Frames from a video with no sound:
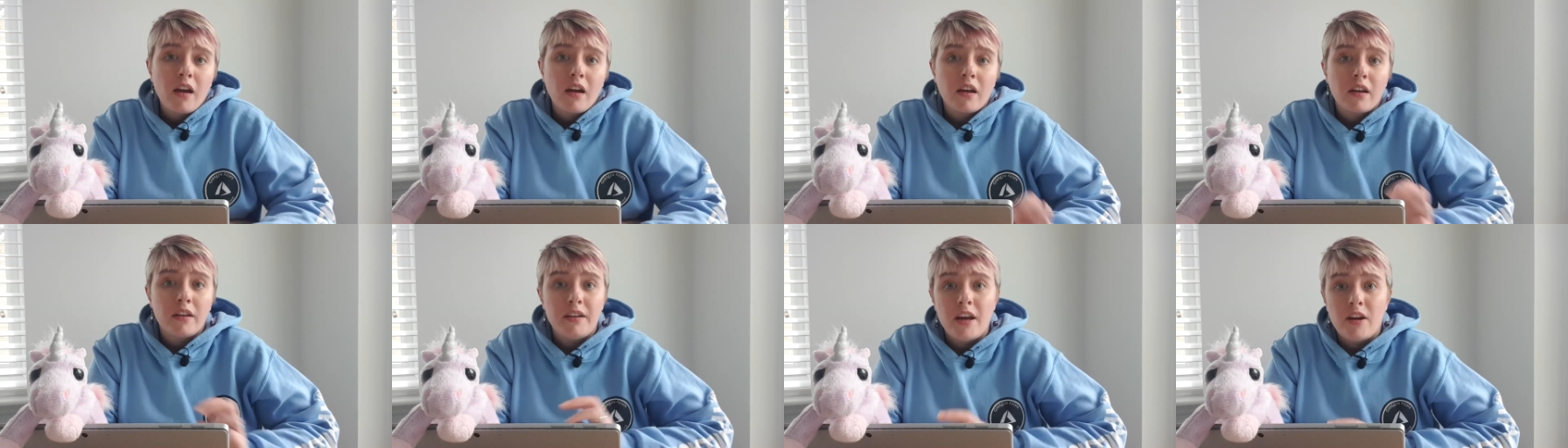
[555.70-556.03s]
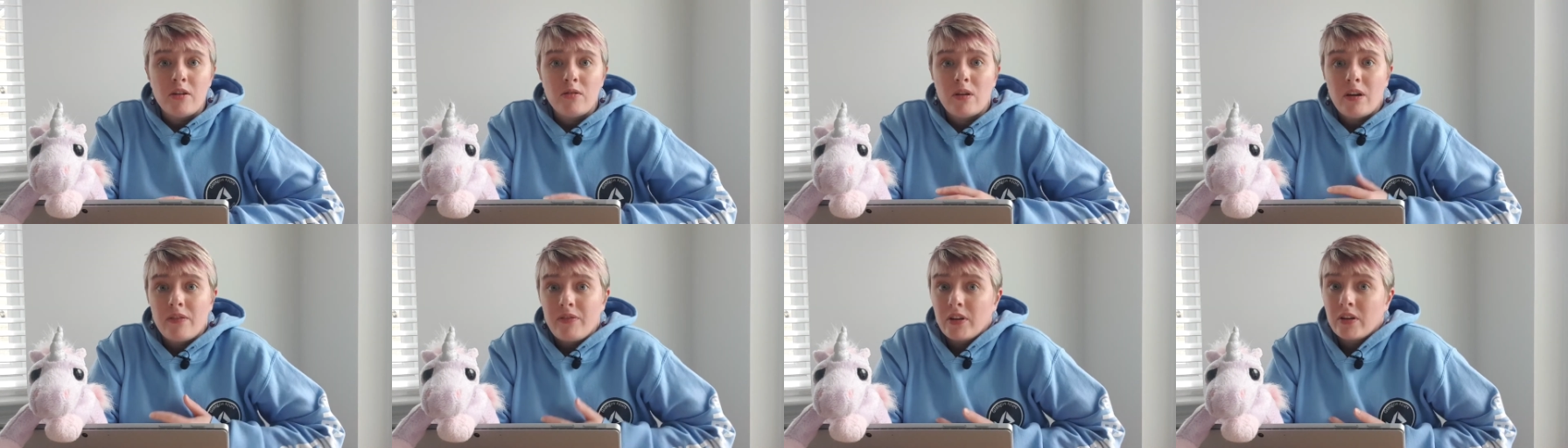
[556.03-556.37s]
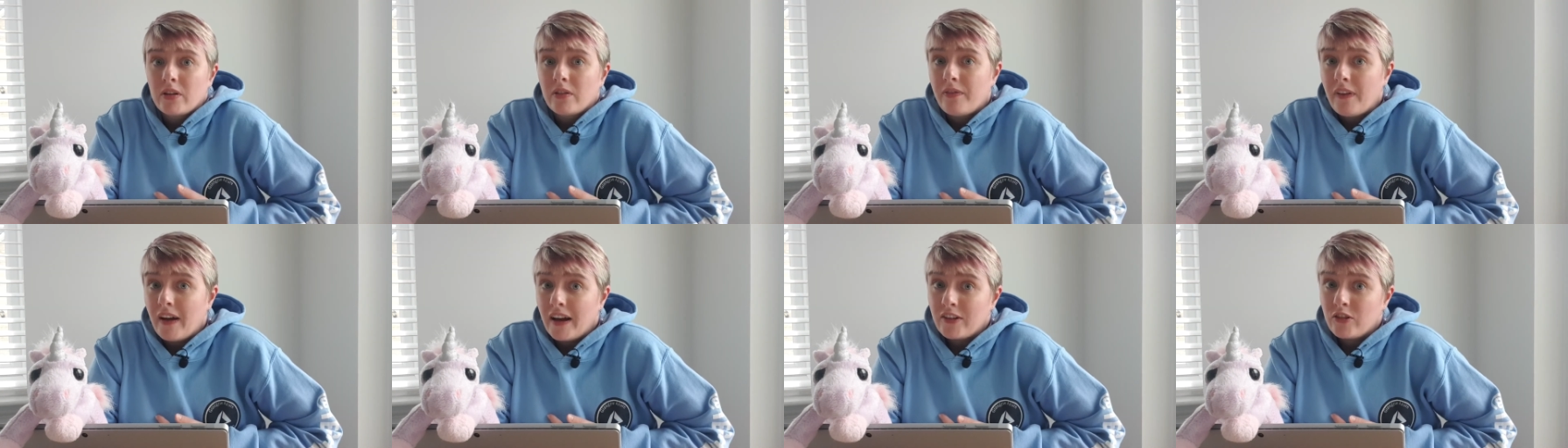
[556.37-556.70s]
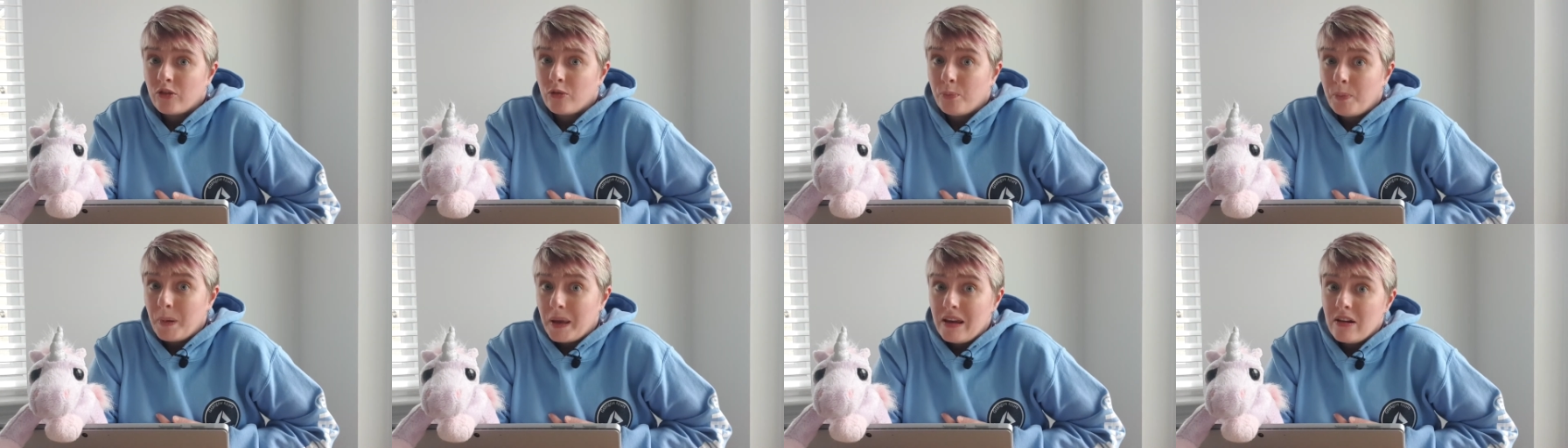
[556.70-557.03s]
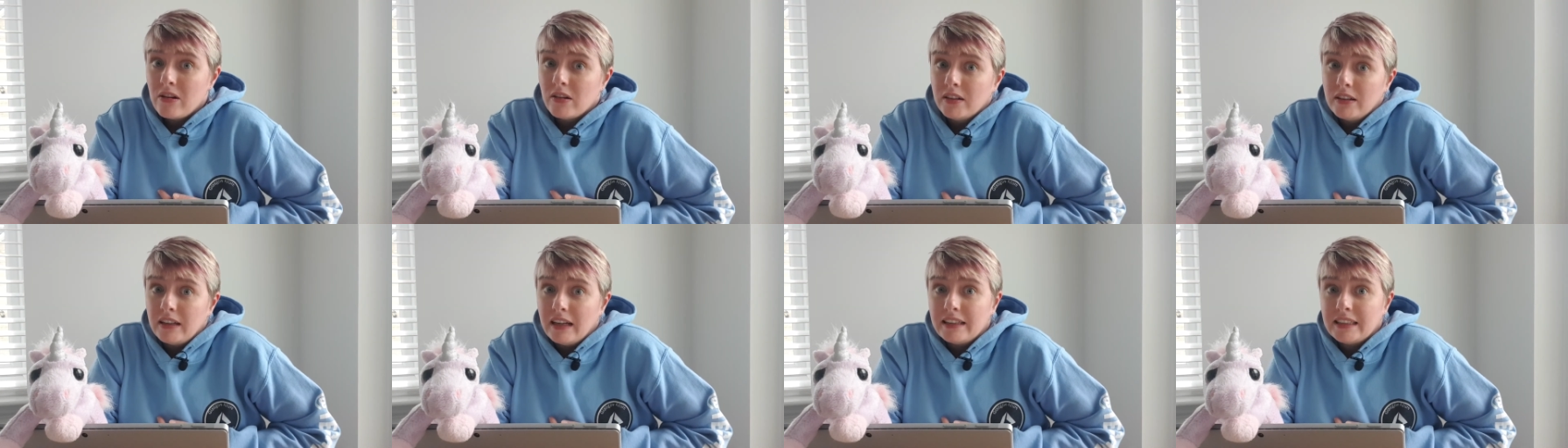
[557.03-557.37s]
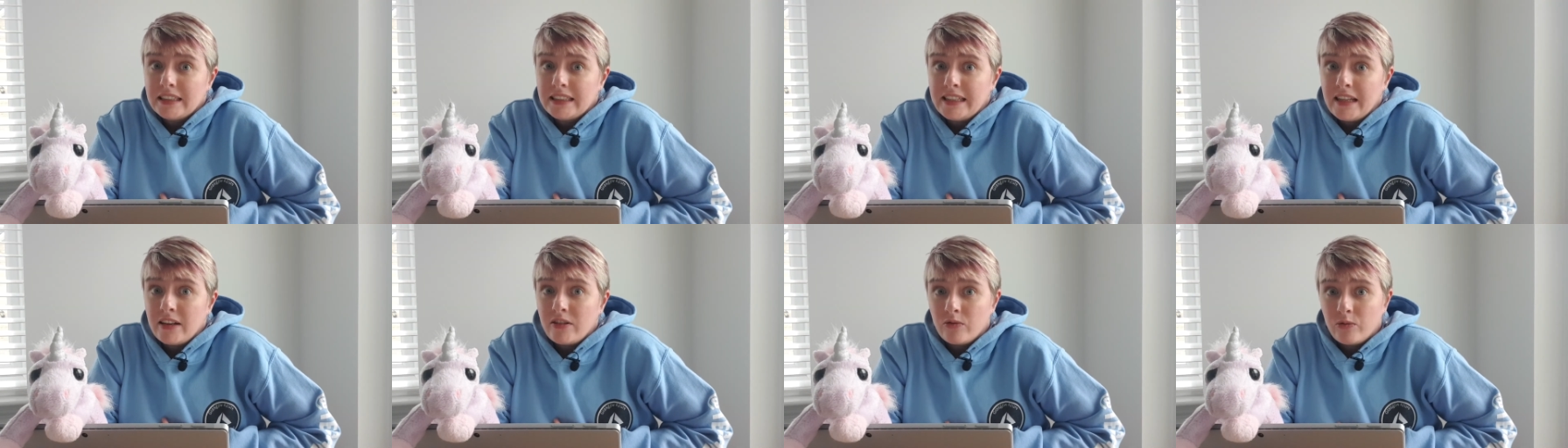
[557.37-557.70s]
Now, if you're a fan of beer
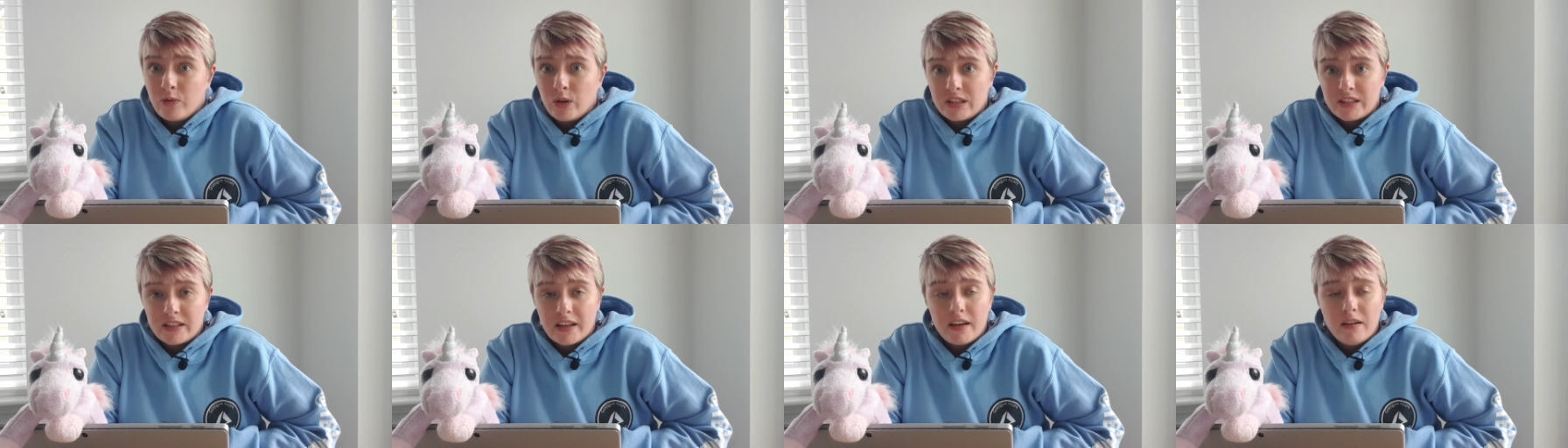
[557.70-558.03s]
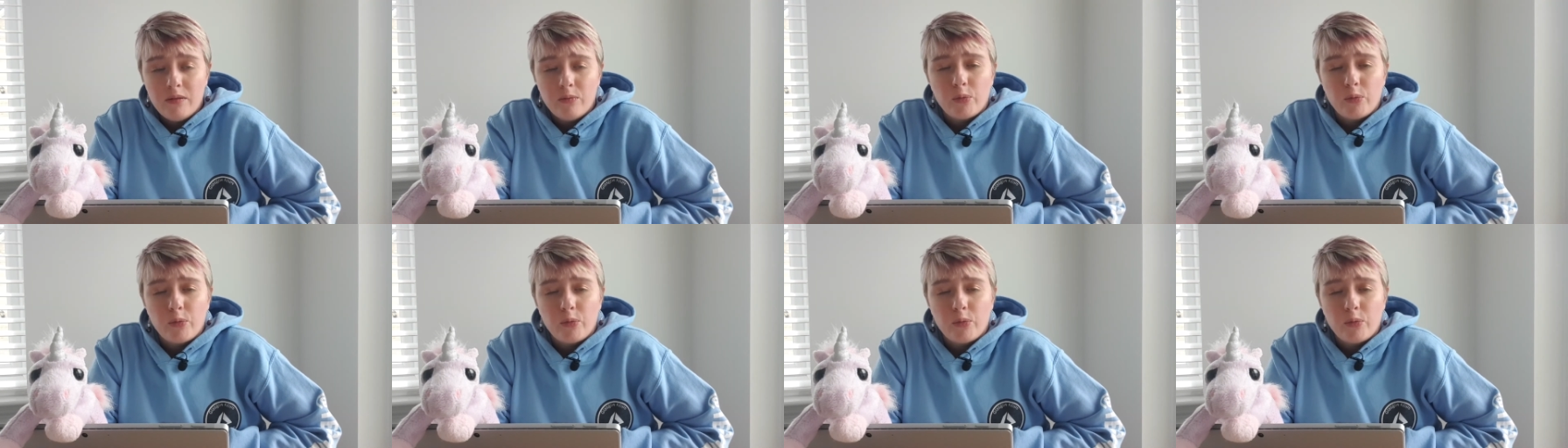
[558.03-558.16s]
instead of whisky,